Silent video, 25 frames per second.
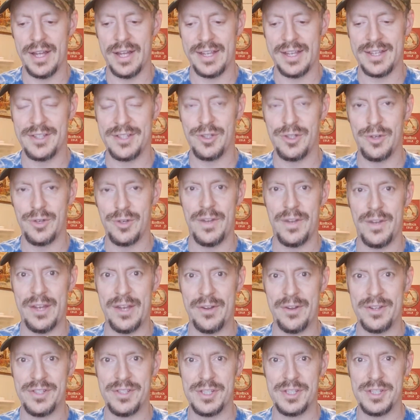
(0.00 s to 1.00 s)
do a video
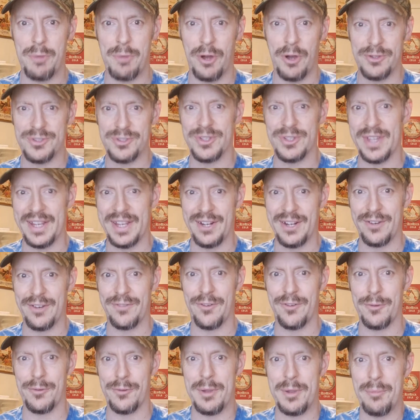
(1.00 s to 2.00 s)
and just post later
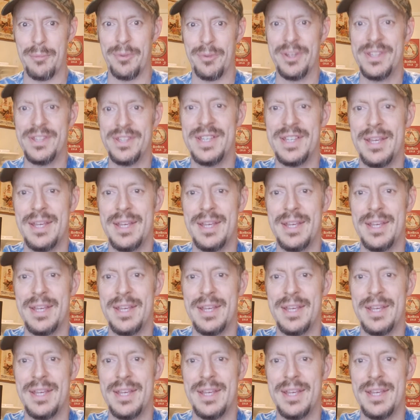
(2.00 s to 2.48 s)
for people to see.